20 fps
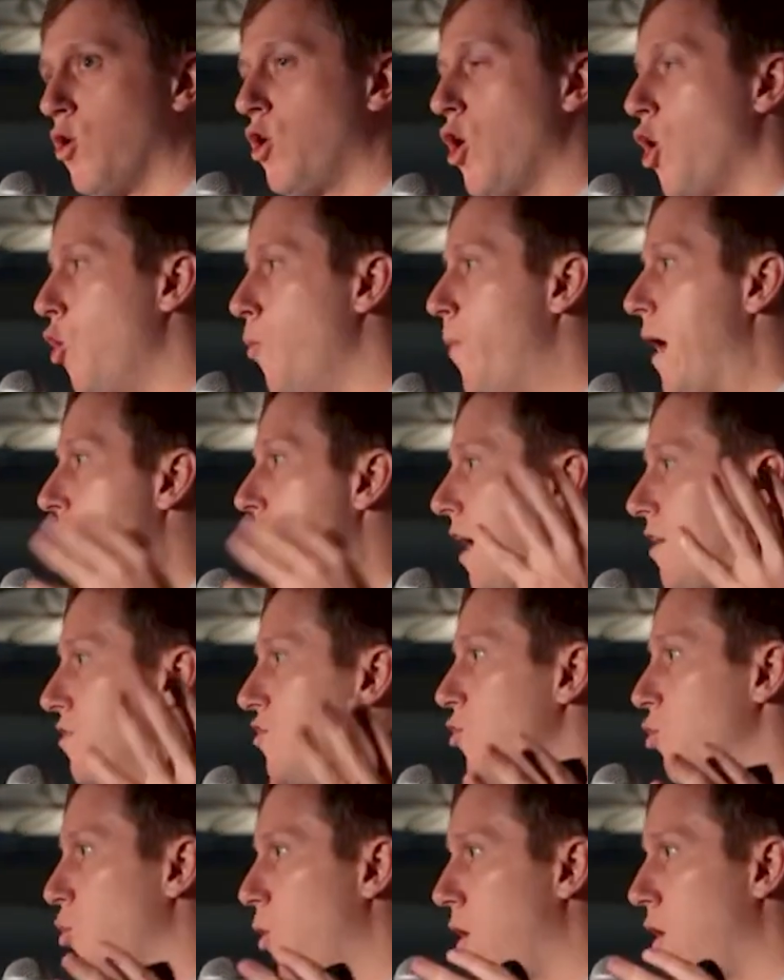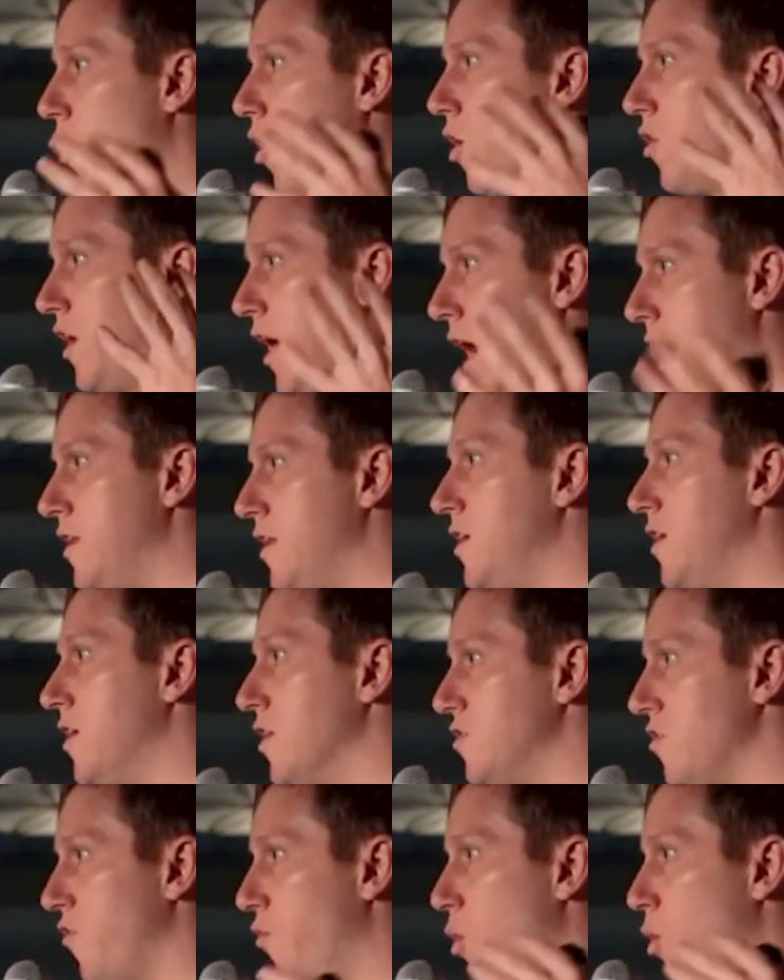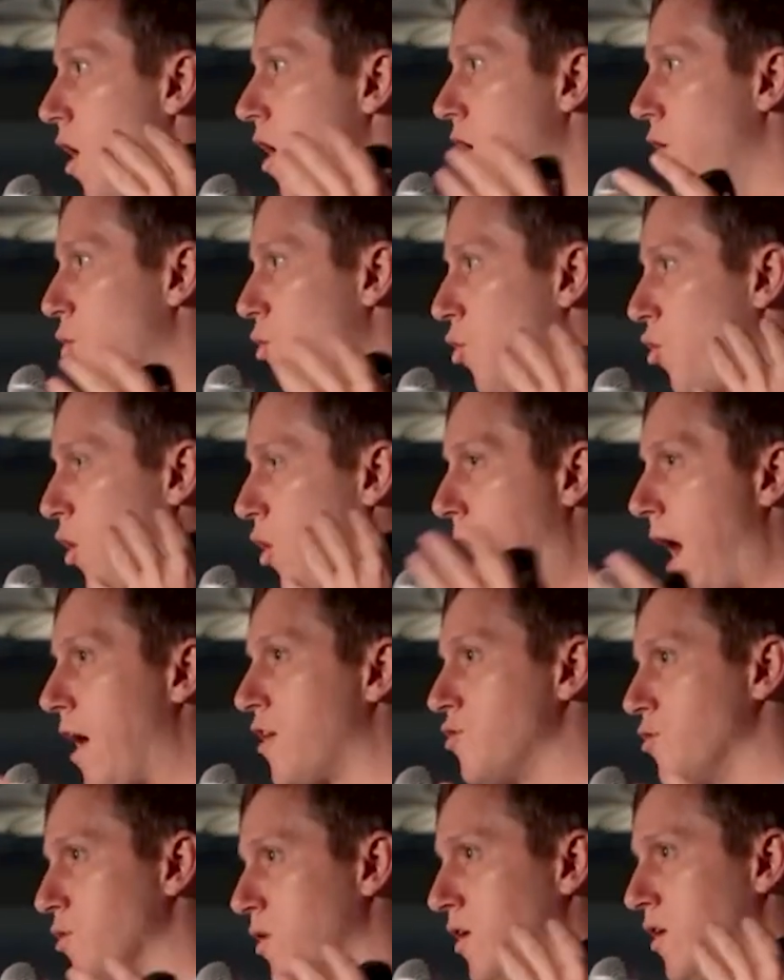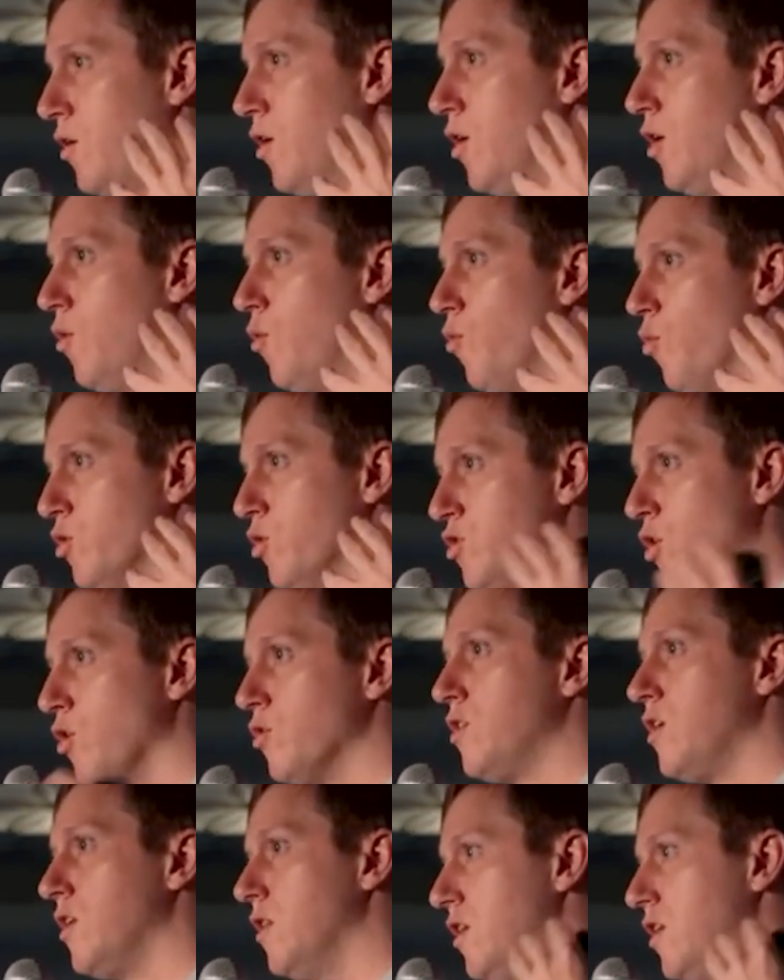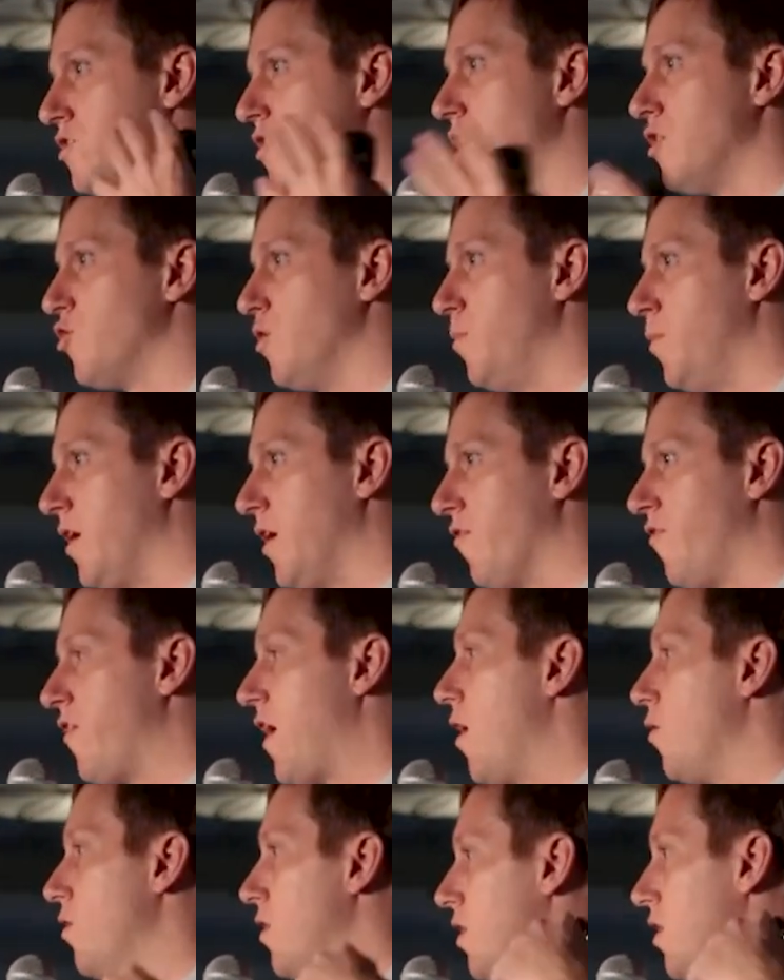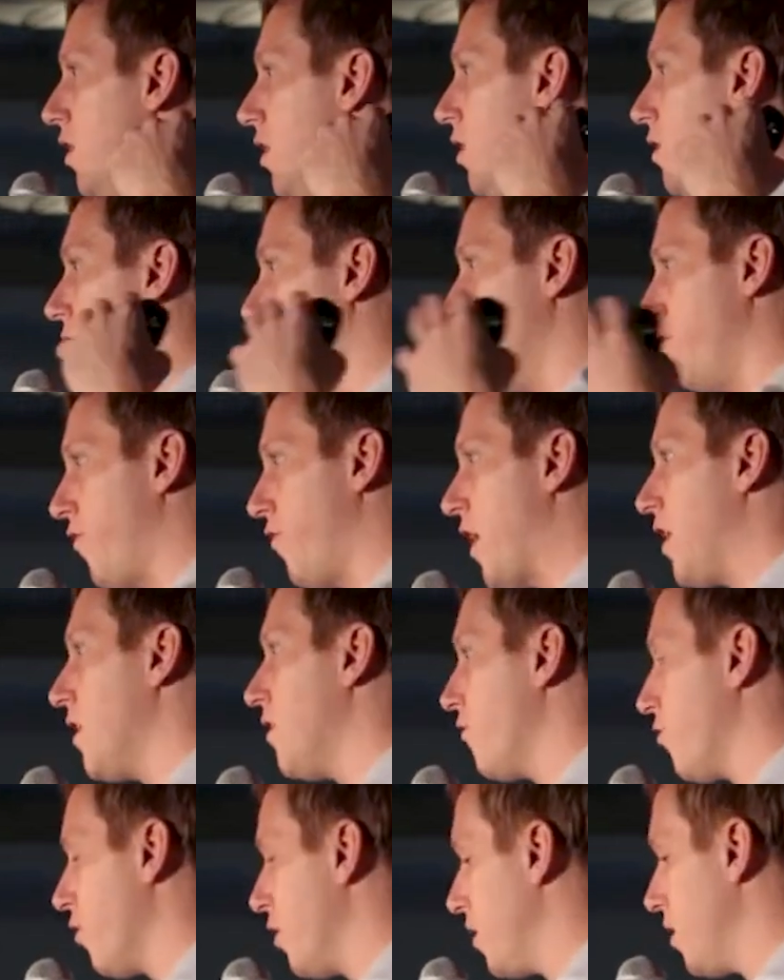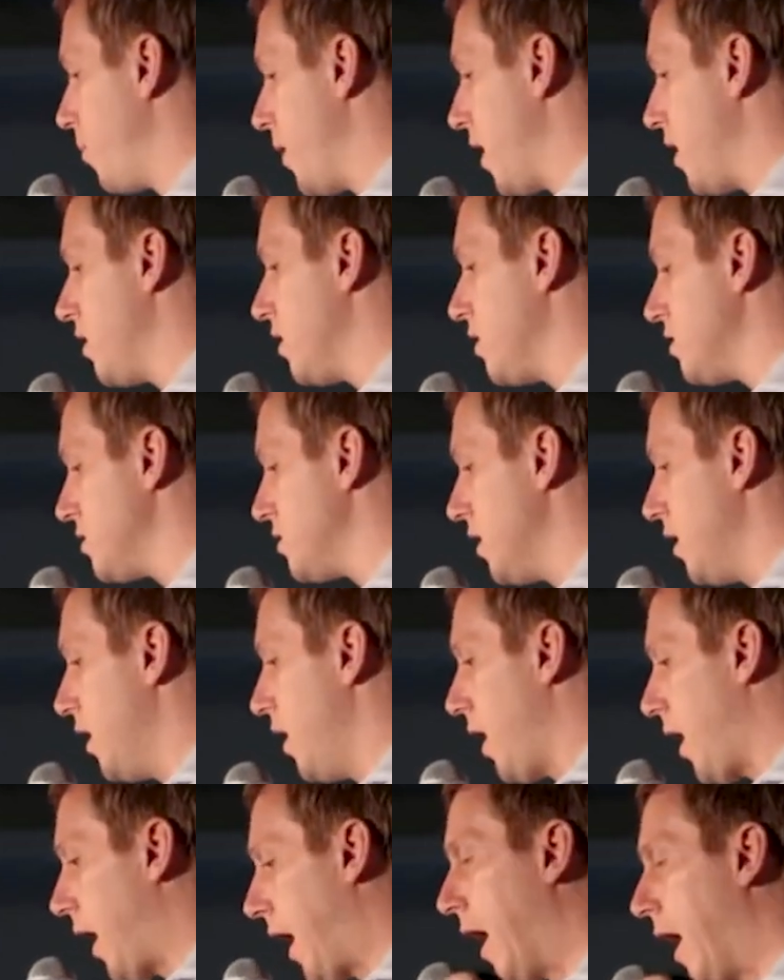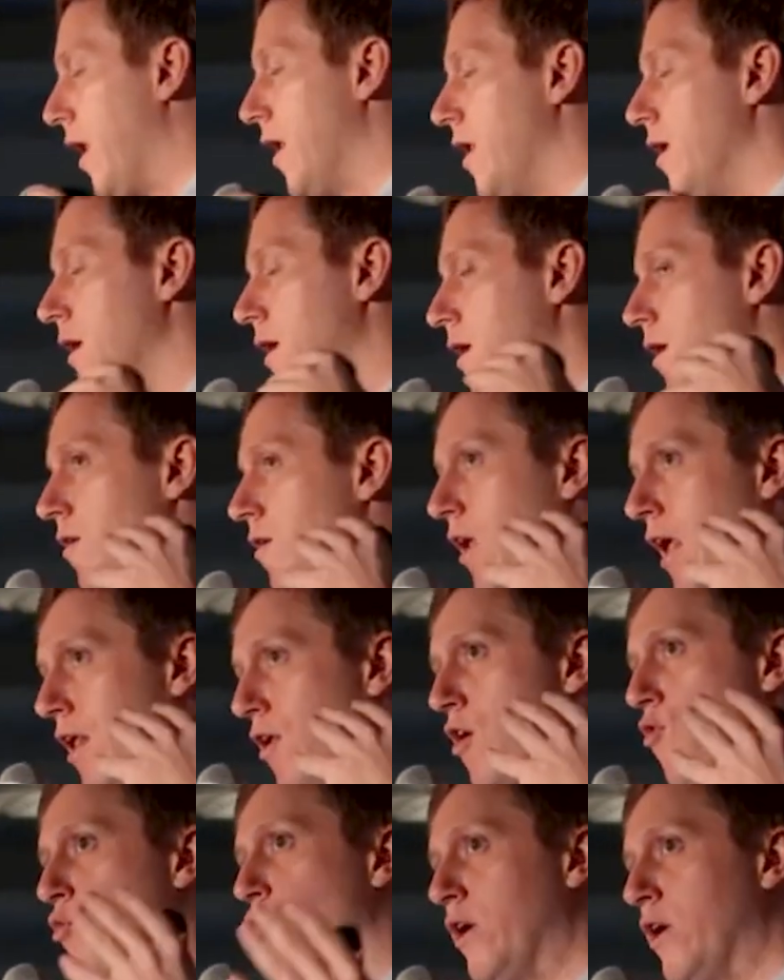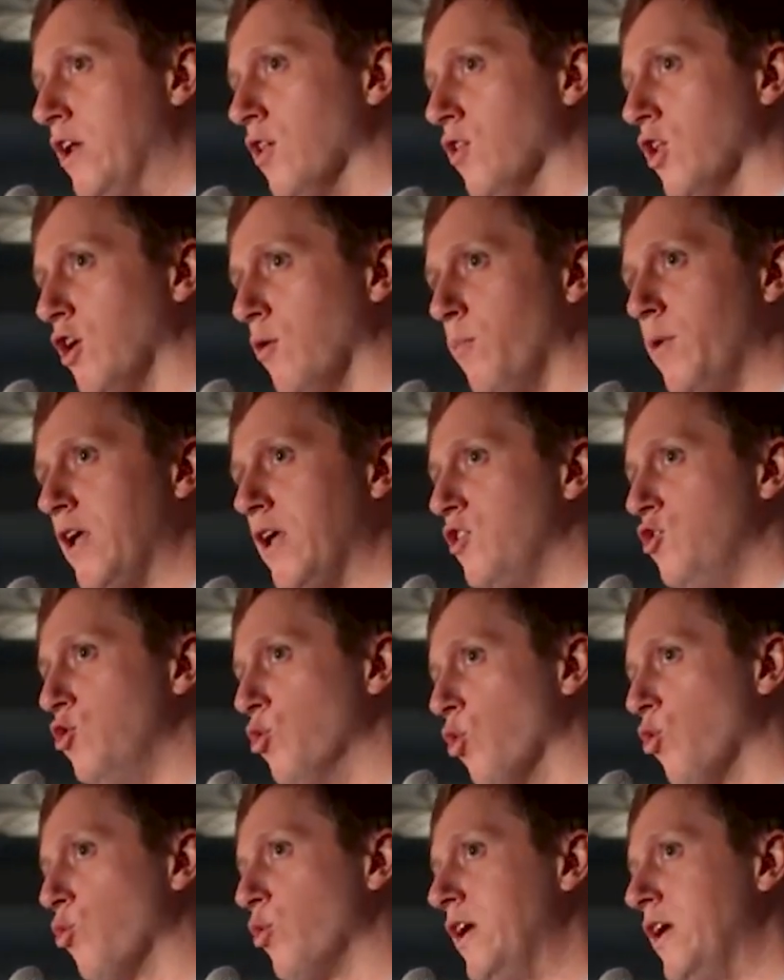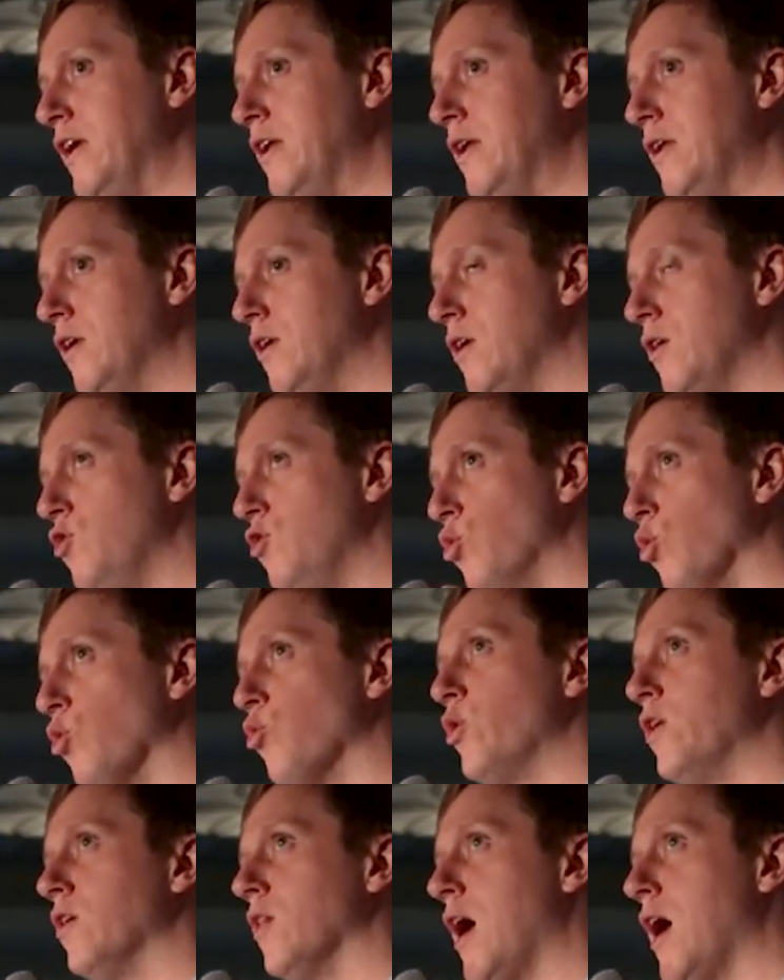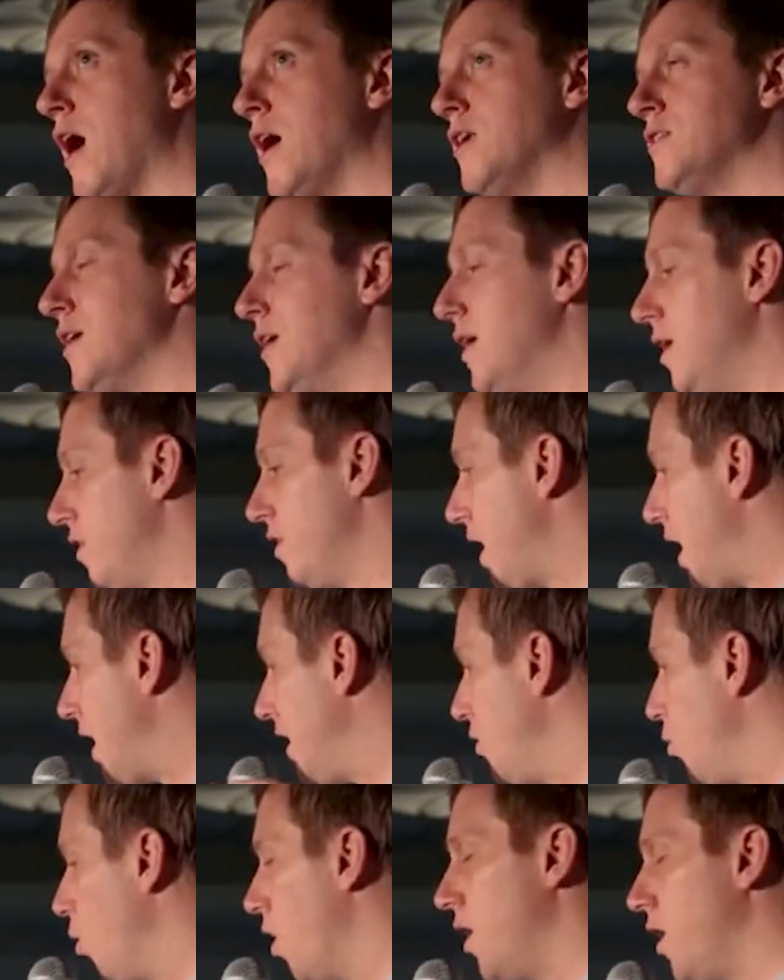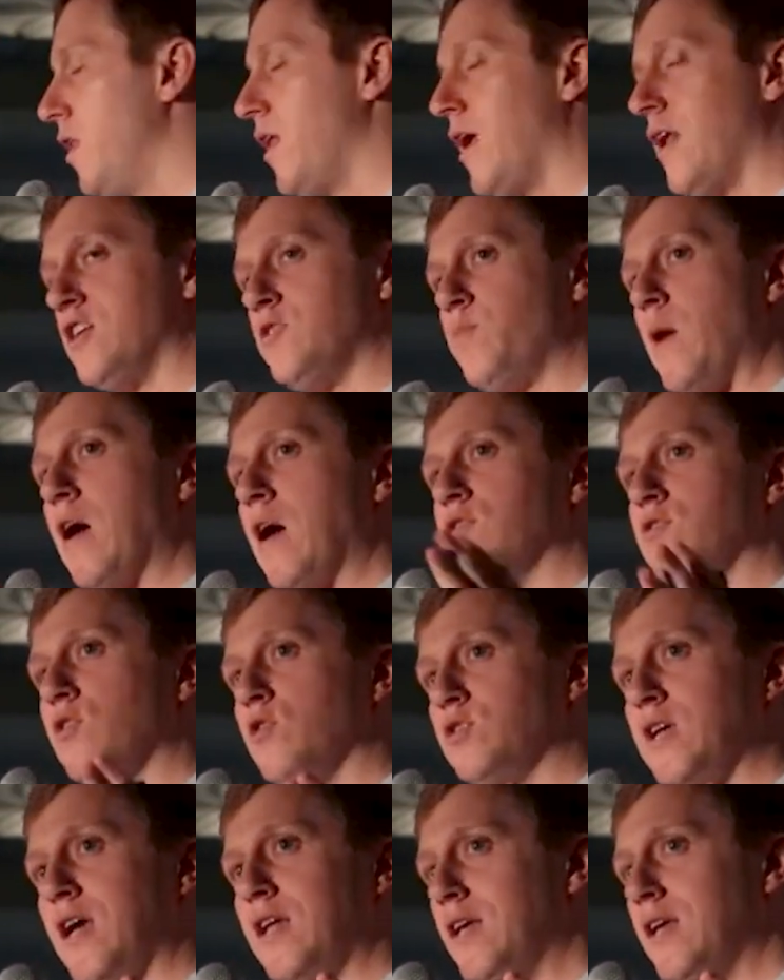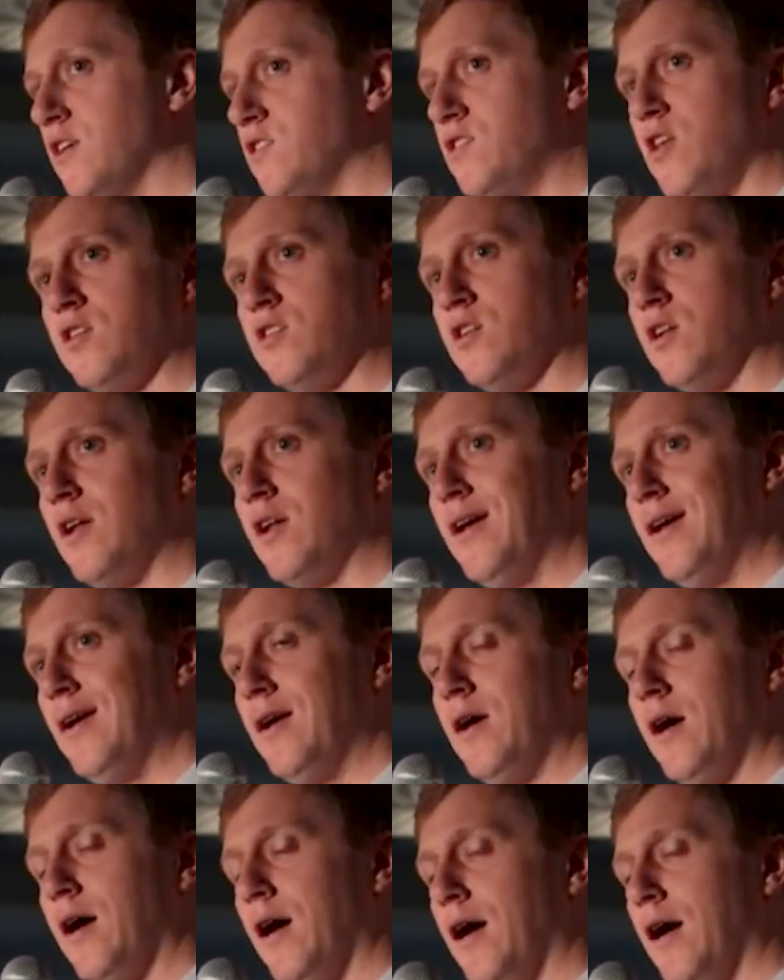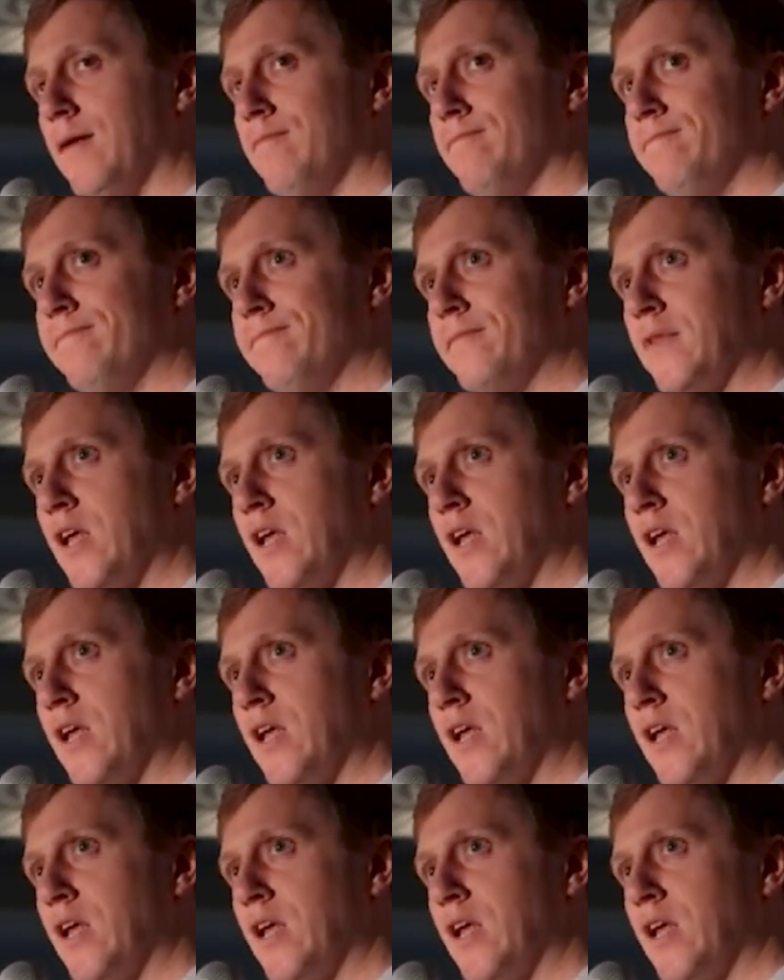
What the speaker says: Go back to the ideas of what actually resulted in this country being founded, the fighting for independence, and and read a little bit, and you will realize that anyone that espouses those ideas um,